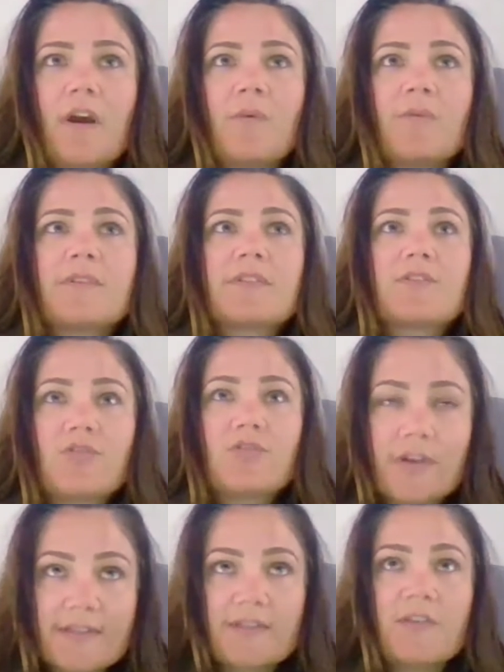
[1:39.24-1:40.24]

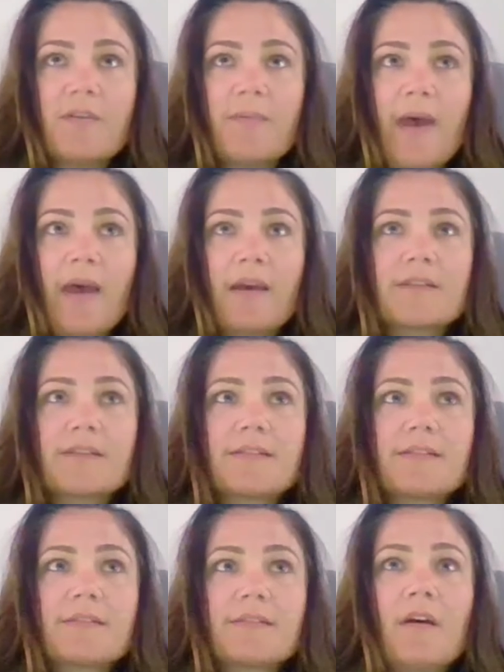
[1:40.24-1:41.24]
stressed to the
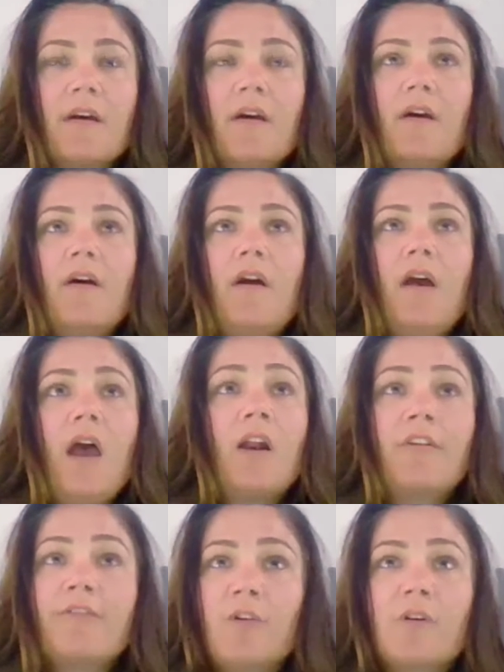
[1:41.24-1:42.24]
max, and
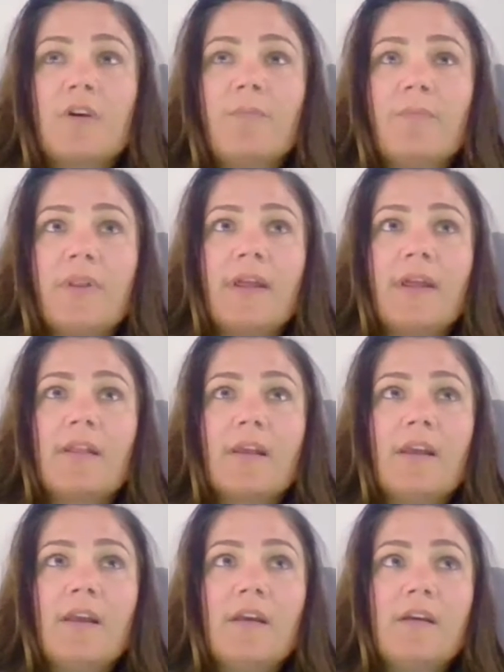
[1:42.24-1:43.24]
I felt
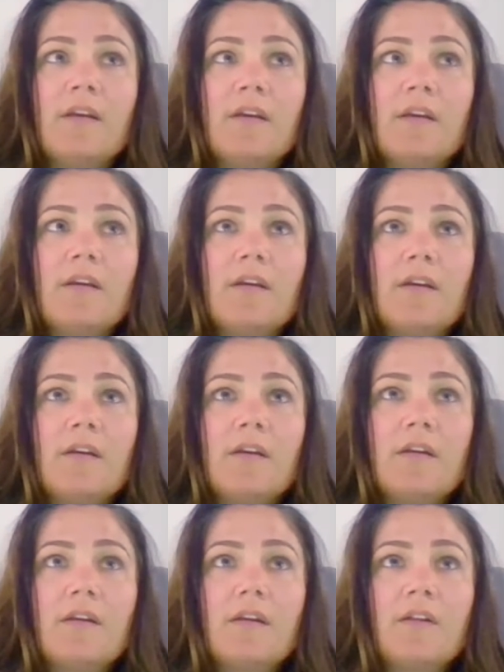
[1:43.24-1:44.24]
completely
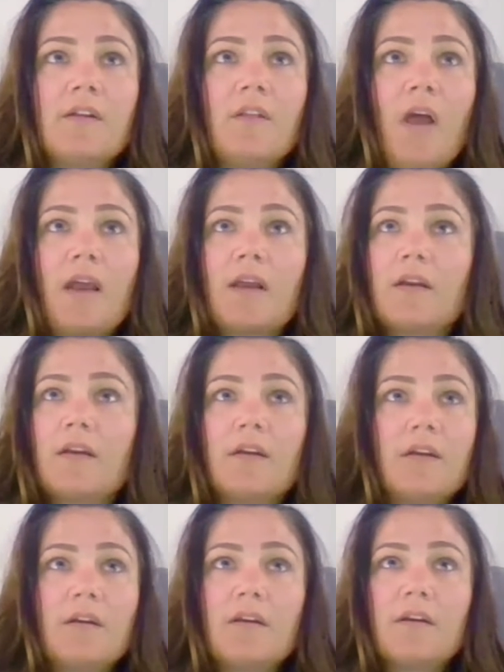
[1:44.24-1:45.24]
like
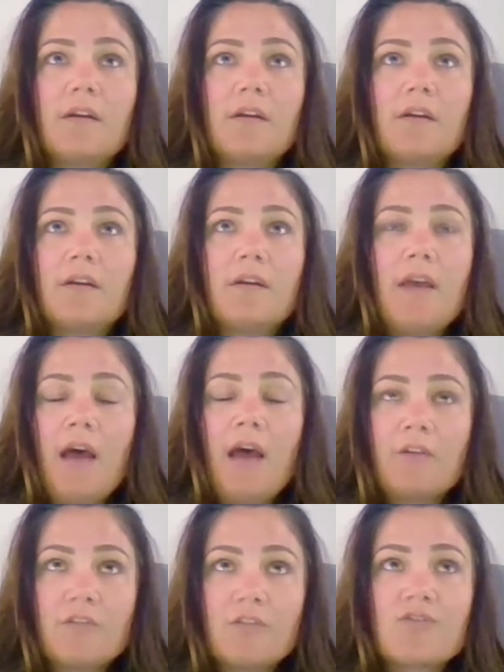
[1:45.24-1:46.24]
out
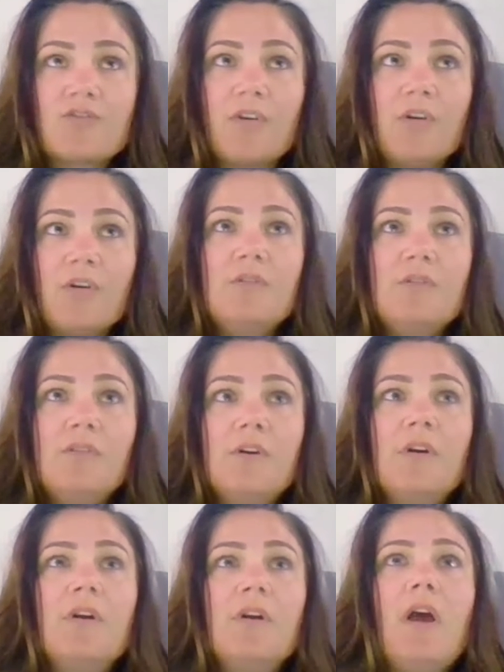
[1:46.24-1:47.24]
of control.
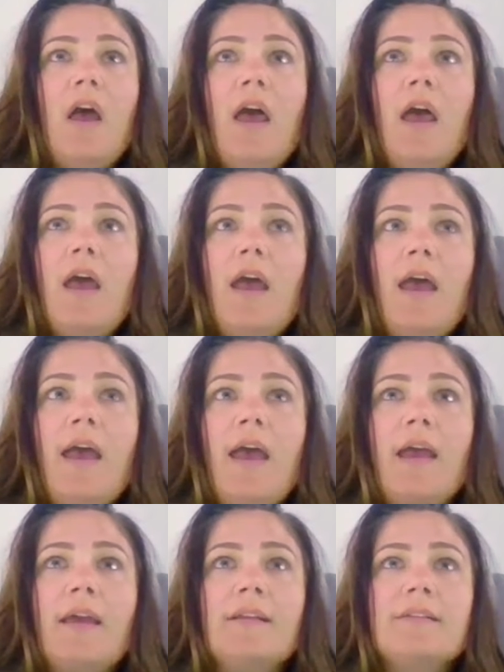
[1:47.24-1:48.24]

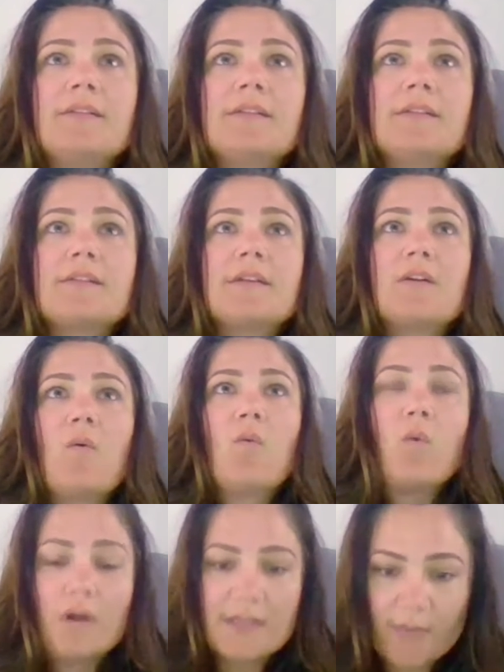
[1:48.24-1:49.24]
And
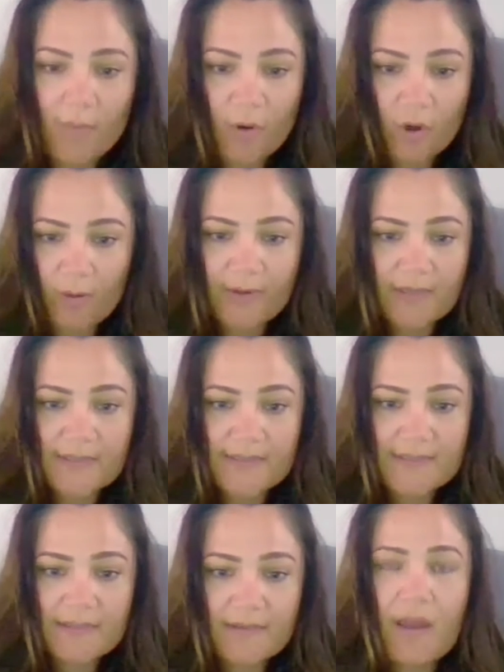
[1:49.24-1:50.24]
what is my
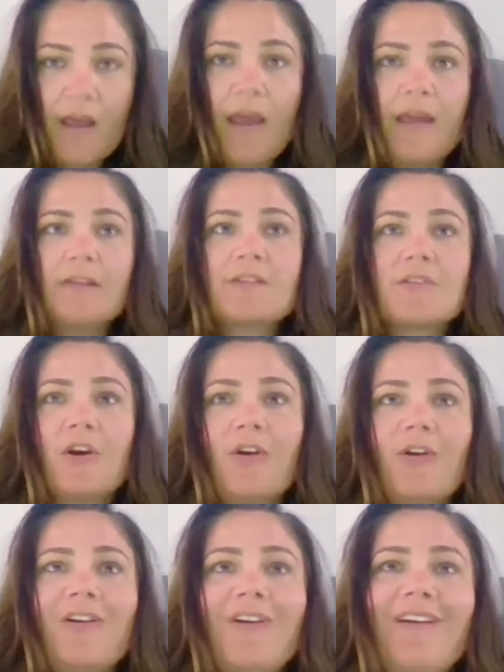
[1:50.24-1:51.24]
purpose? And so